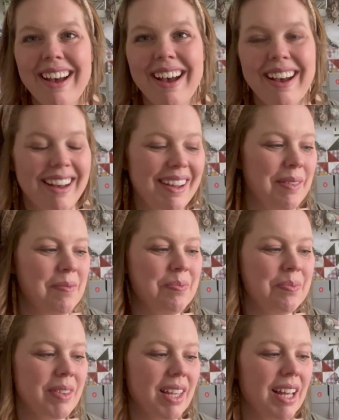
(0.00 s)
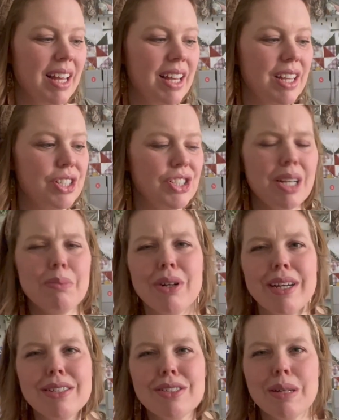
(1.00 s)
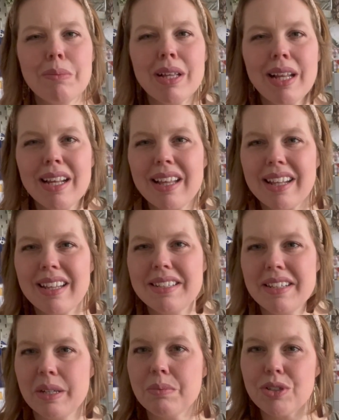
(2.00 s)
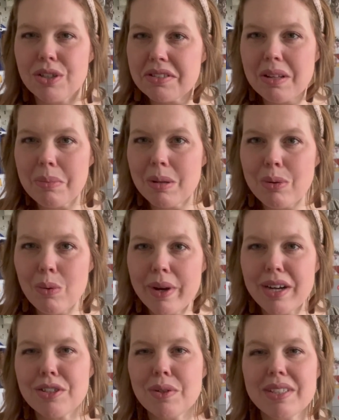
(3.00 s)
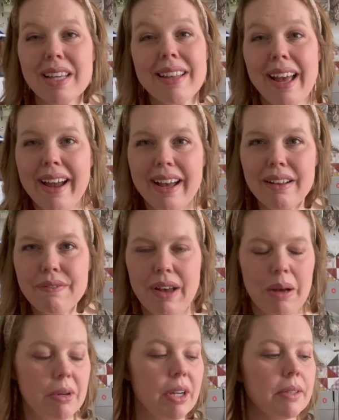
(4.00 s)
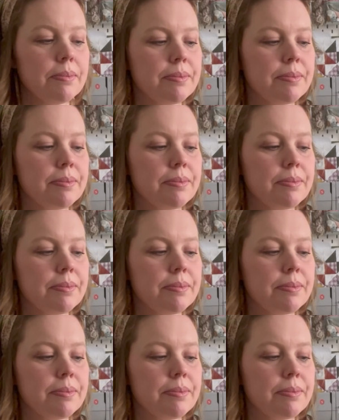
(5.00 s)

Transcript: Um, Chambray is typically like the denim shirts that people wear, so it's like that kind of fabric.